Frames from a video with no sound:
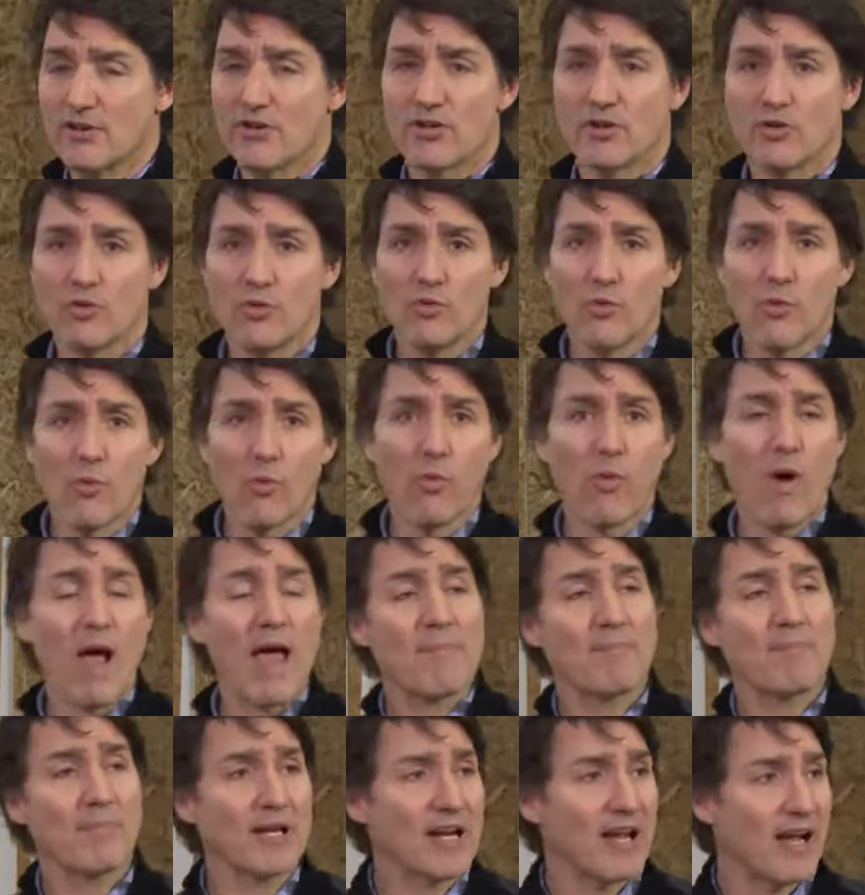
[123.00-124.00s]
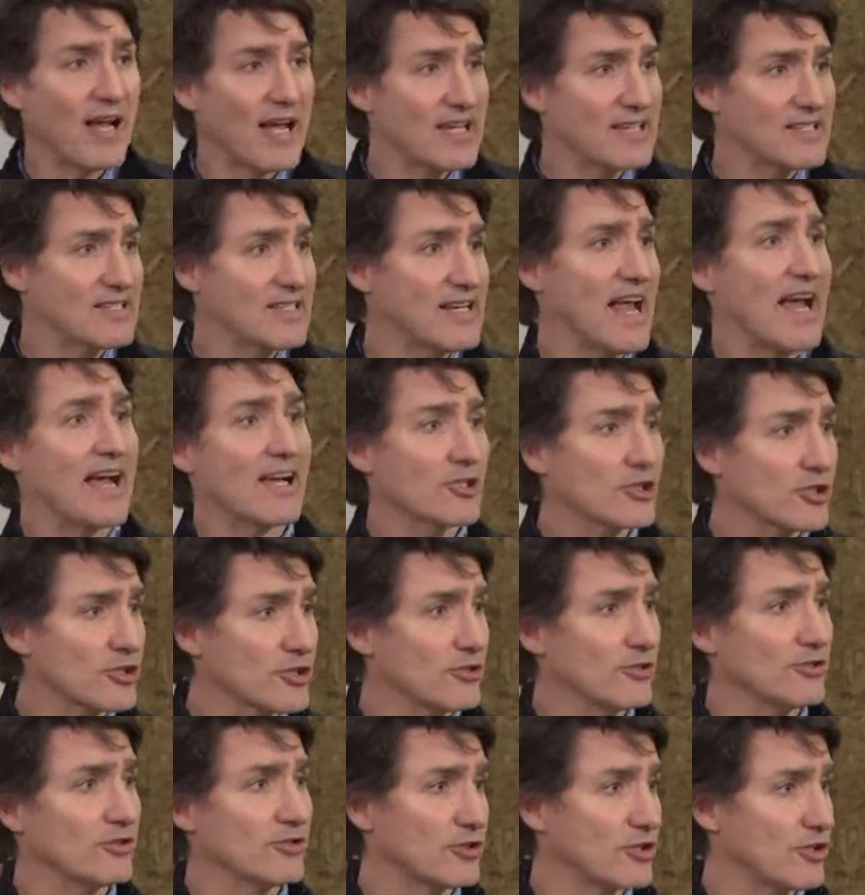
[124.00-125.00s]
to weaponize
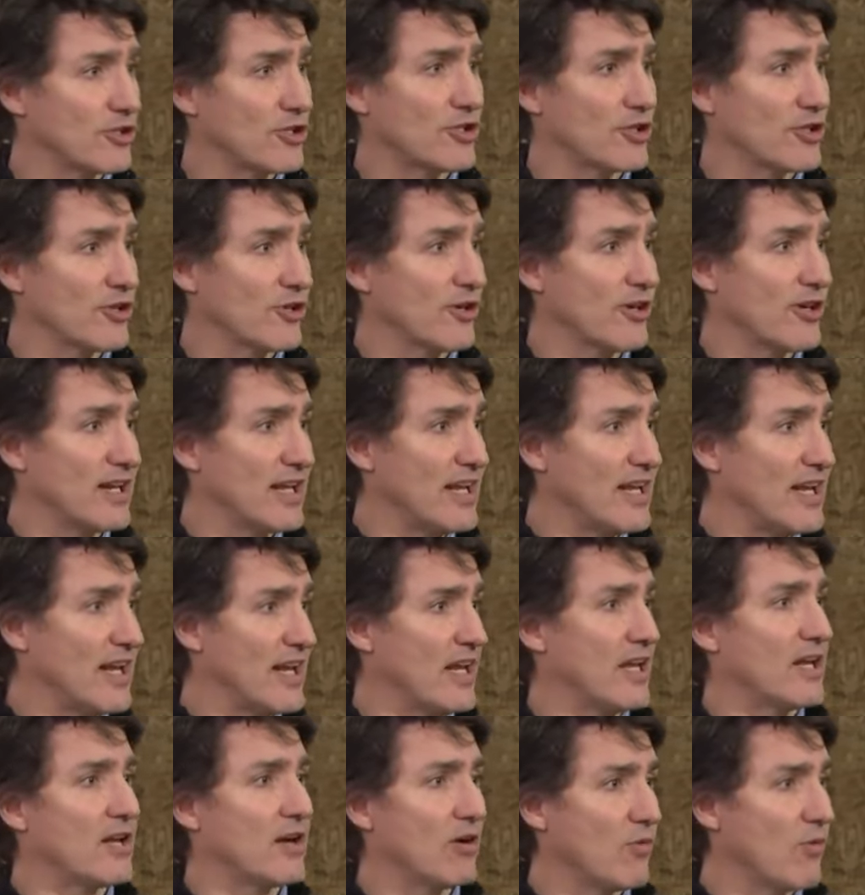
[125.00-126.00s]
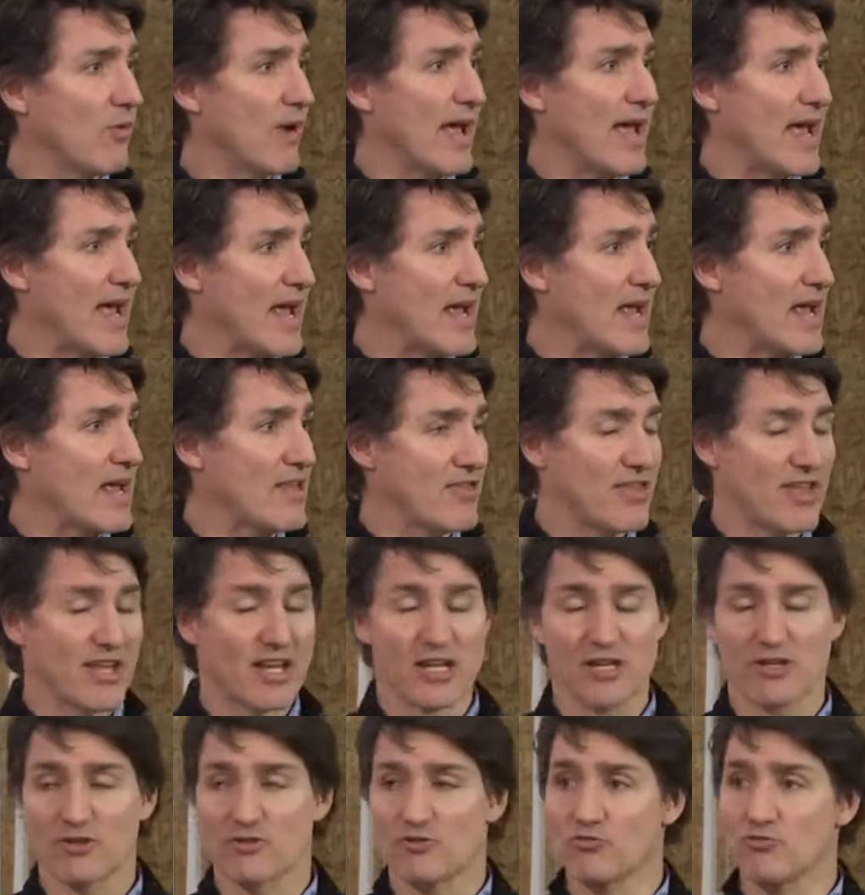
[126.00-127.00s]
national security in a way that
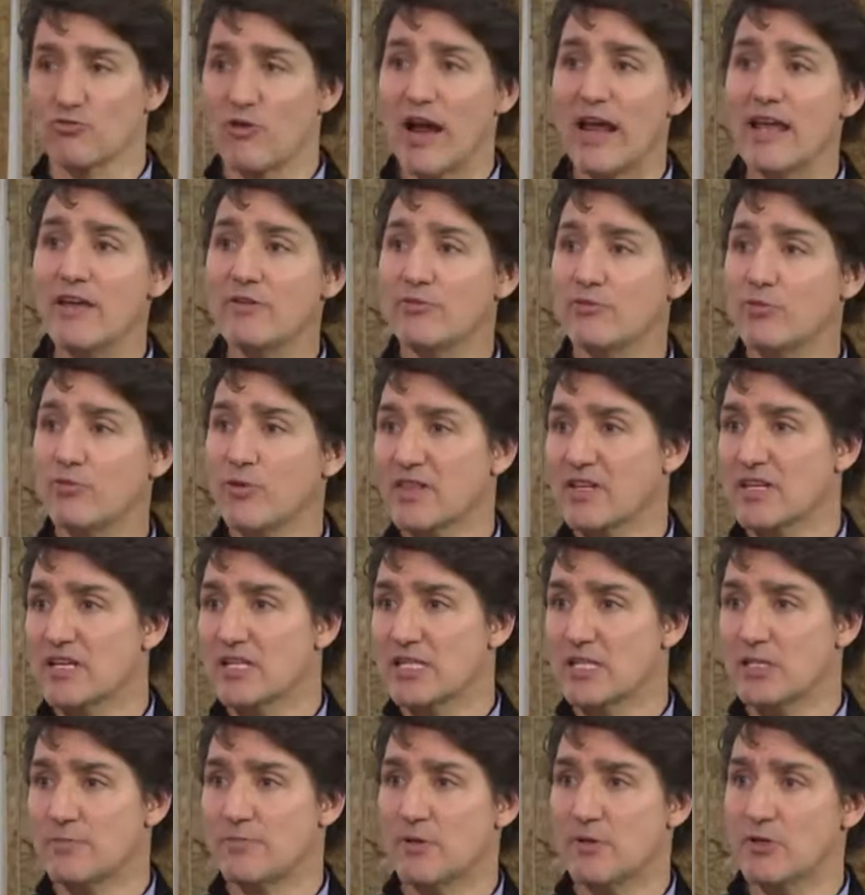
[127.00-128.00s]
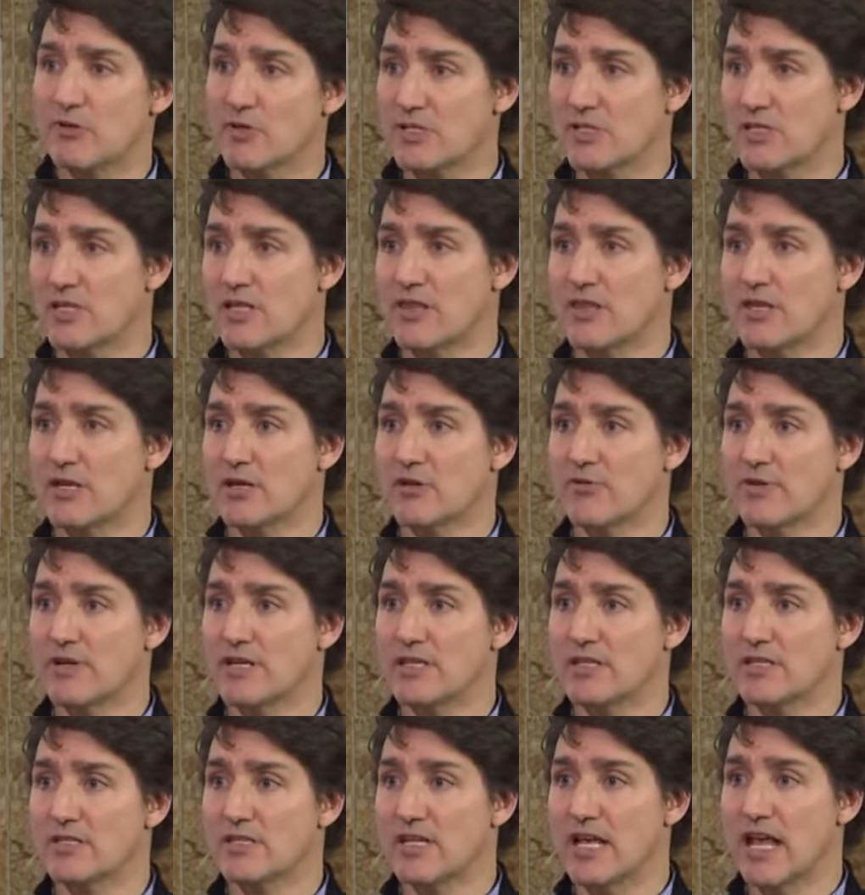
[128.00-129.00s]
is rife with conspiracy
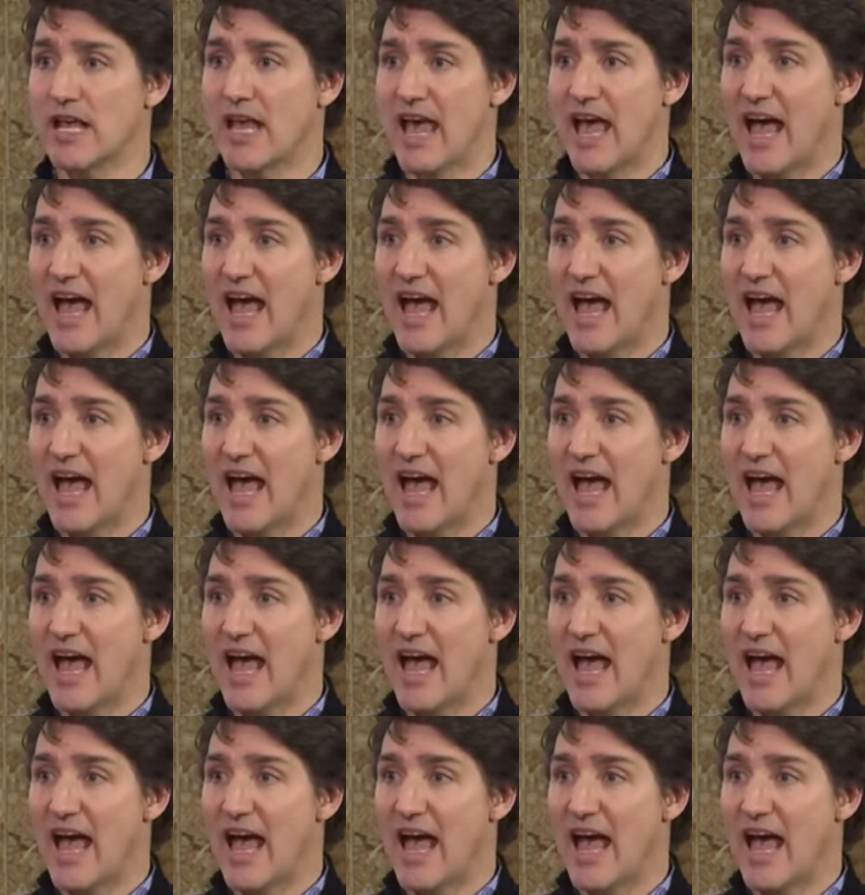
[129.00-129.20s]
theories